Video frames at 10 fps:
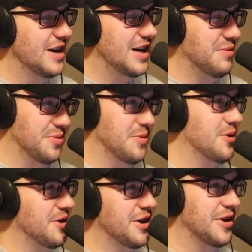I'm
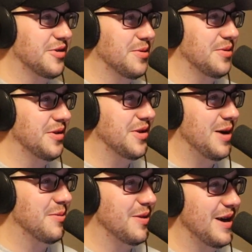throwing on excerpts on
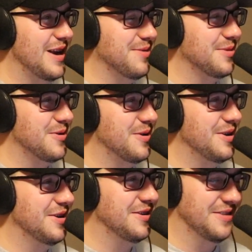top of that, and I'm going,